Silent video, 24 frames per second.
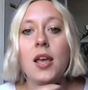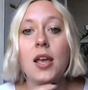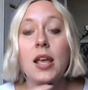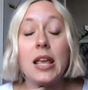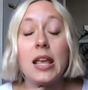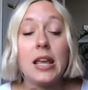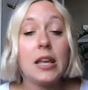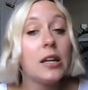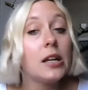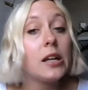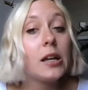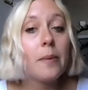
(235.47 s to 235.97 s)

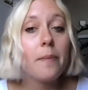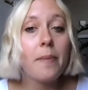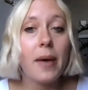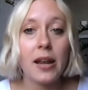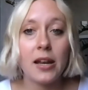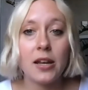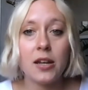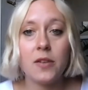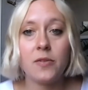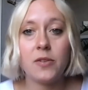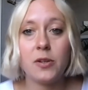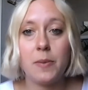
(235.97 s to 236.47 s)
In a
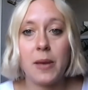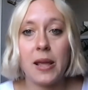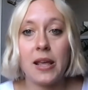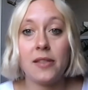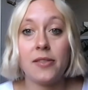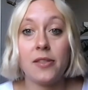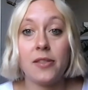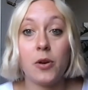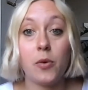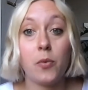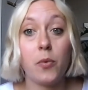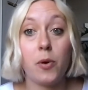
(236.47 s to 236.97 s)
competitive debate,
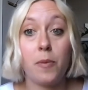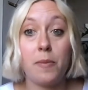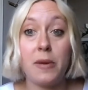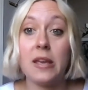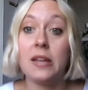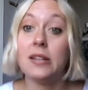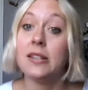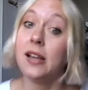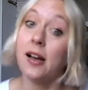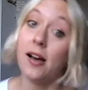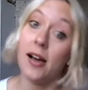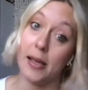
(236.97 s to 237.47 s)
there will be
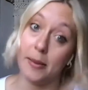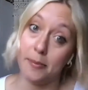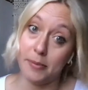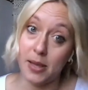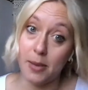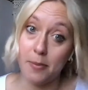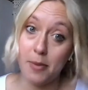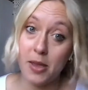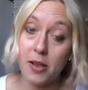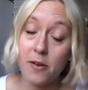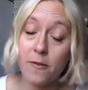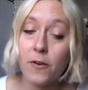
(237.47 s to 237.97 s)
a time
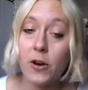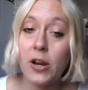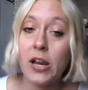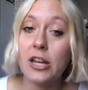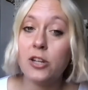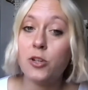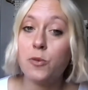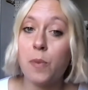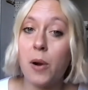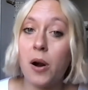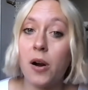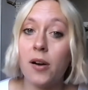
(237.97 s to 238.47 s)
limit for
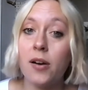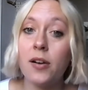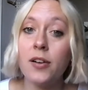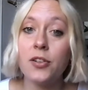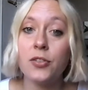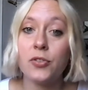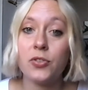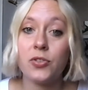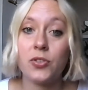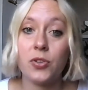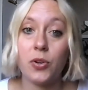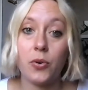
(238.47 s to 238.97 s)
each part,
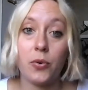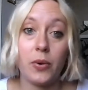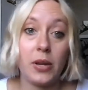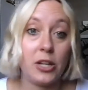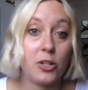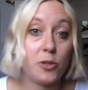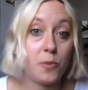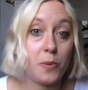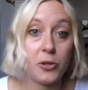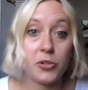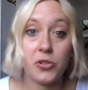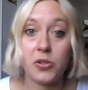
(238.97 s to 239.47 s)
so
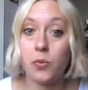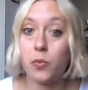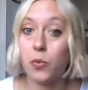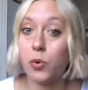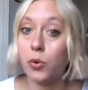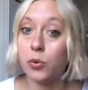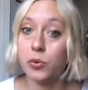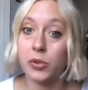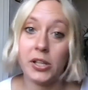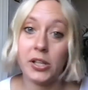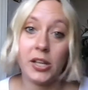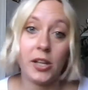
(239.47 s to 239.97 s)
each person
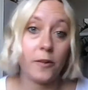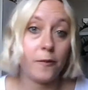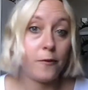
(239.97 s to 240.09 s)
will only get a